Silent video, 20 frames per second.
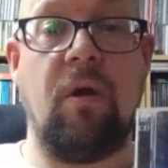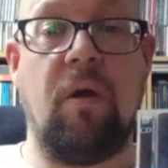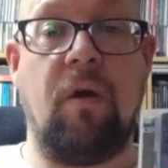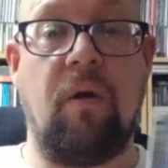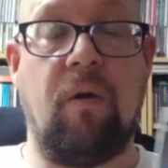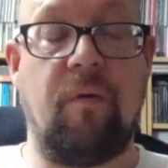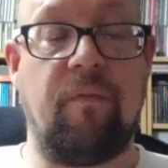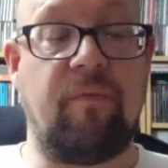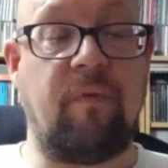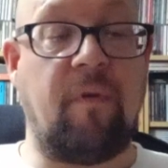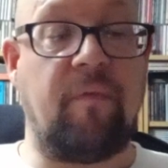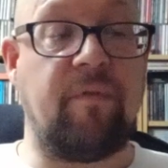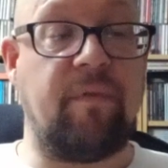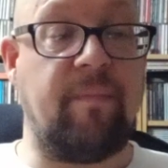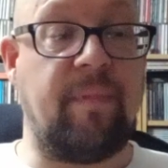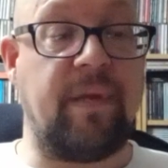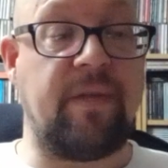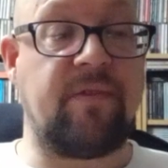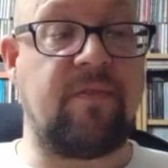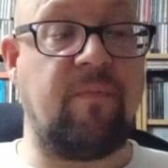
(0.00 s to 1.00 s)
of The
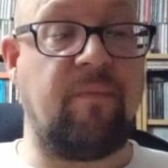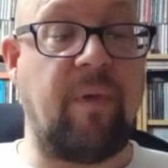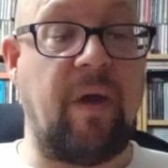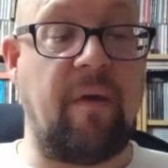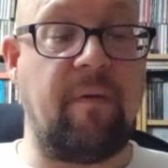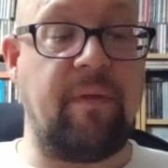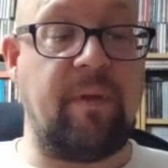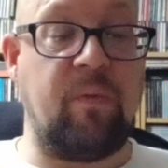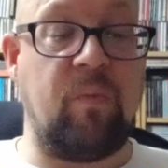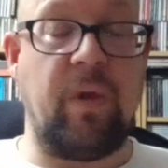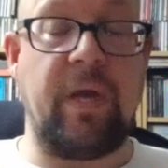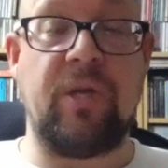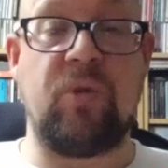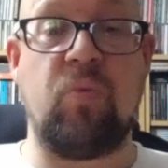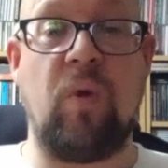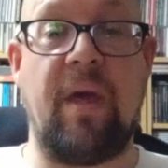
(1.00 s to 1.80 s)
Best of Bowie, which,